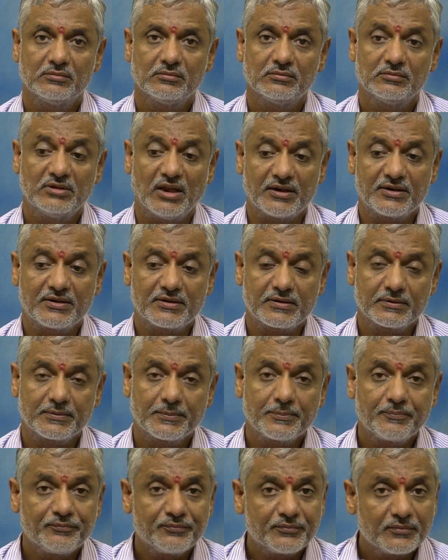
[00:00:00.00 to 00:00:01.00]

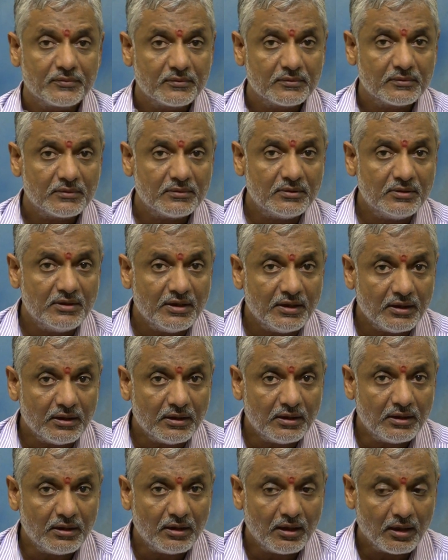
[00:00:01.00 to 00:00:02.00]
that
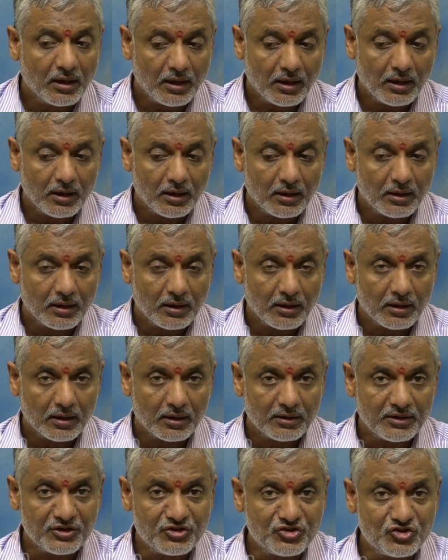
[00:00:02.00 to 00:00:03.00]
the,
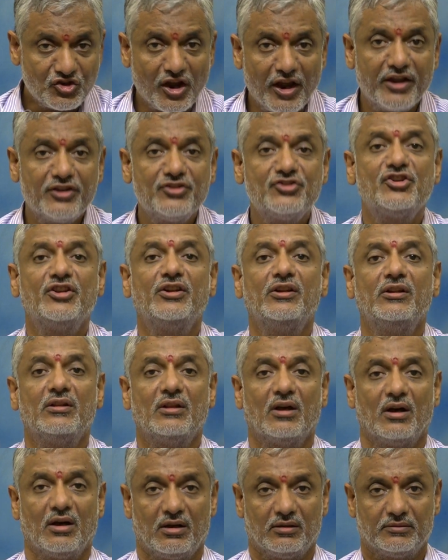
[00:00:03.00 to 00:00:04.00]
the change in
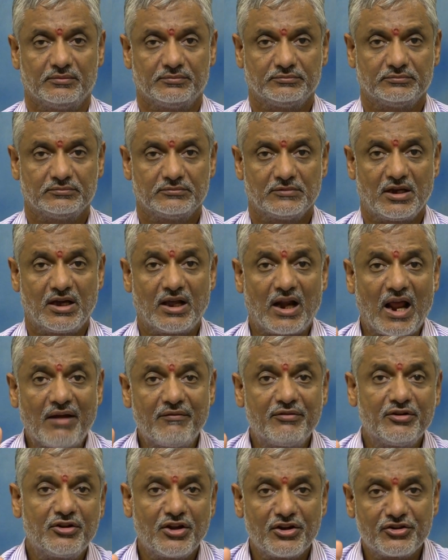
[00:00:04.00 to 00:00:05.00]
the
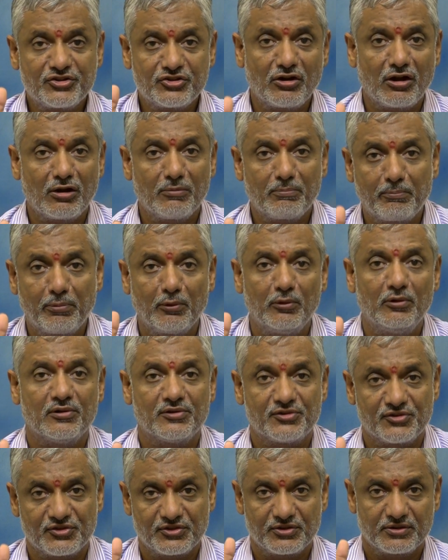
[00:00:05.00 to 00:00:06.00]
gravitational
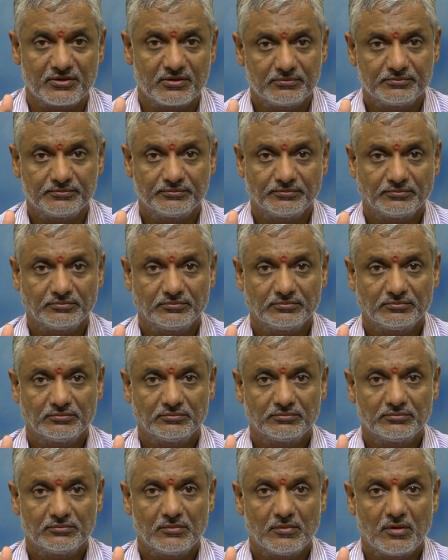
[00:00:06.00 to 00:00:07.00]
pulls
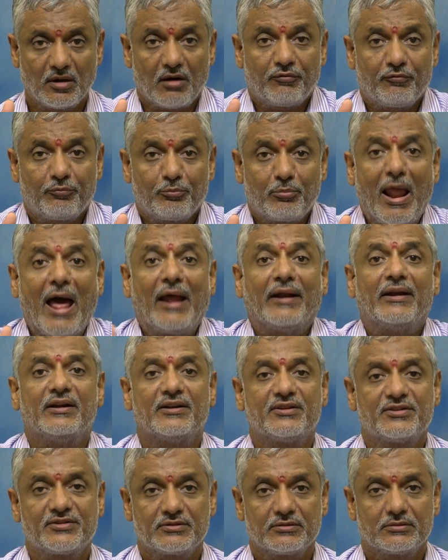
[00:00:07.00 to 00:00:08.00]
of
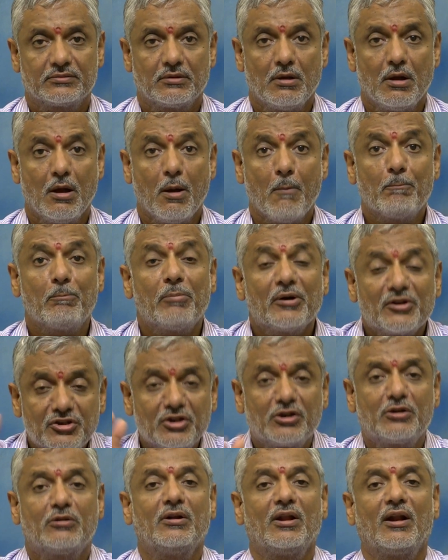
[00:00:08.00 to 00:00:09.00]
planets,
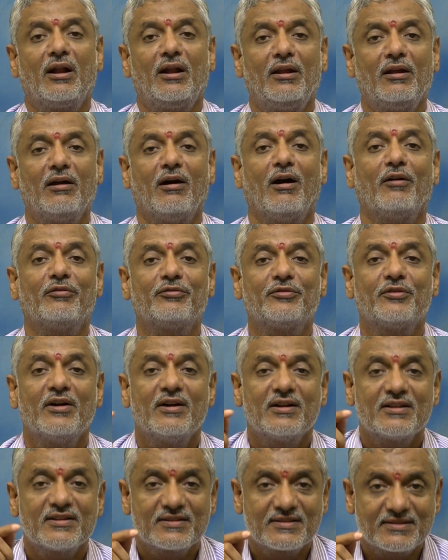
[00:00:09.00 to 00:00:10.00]
particularly of
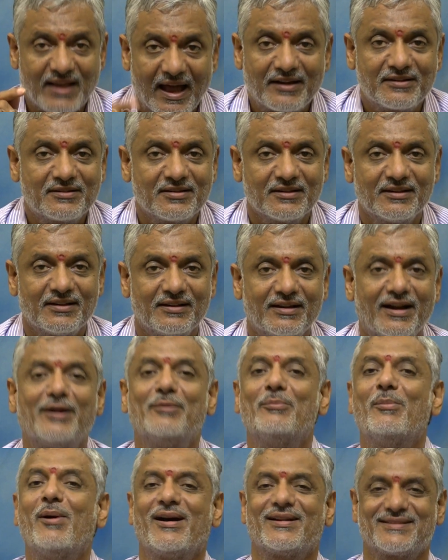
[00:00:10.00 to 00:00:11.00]
Saturn and
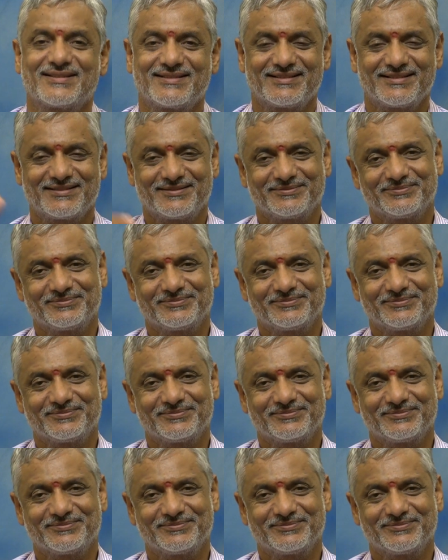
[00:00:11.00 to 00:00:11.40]
Mars,